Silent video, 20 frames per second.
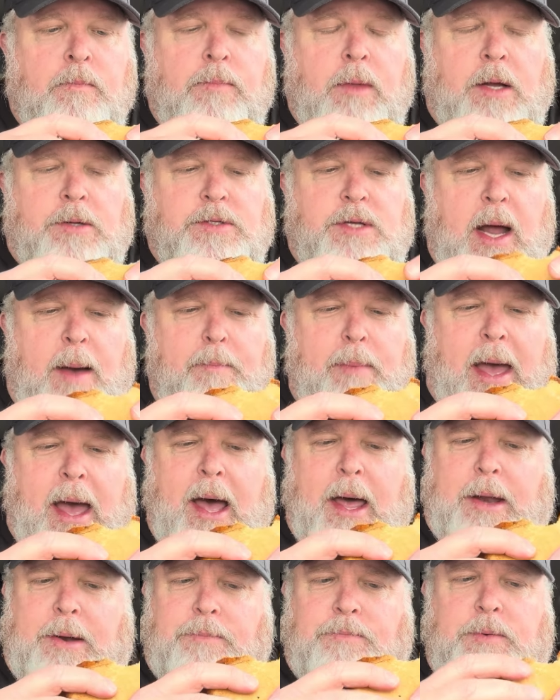It's not
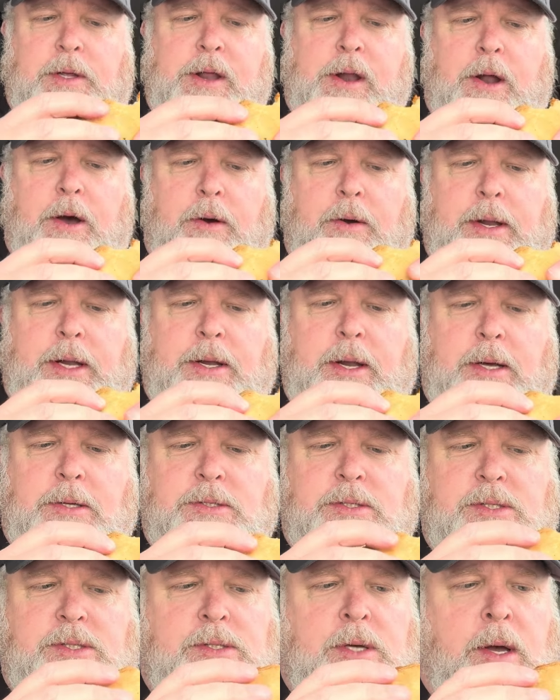bad, you know, it
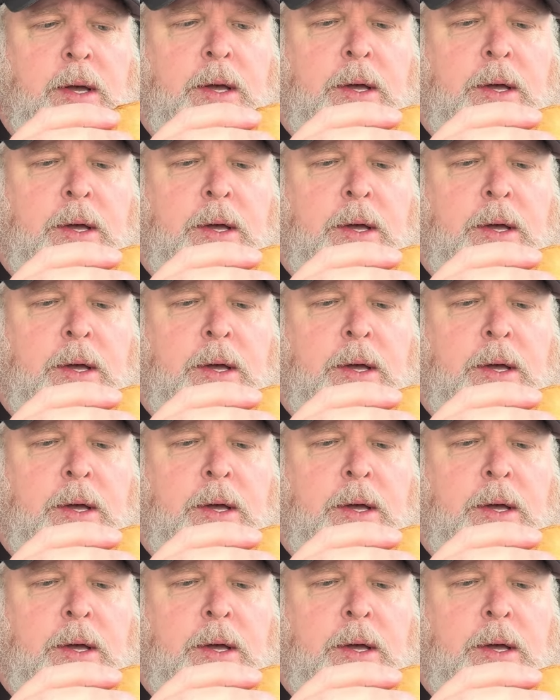does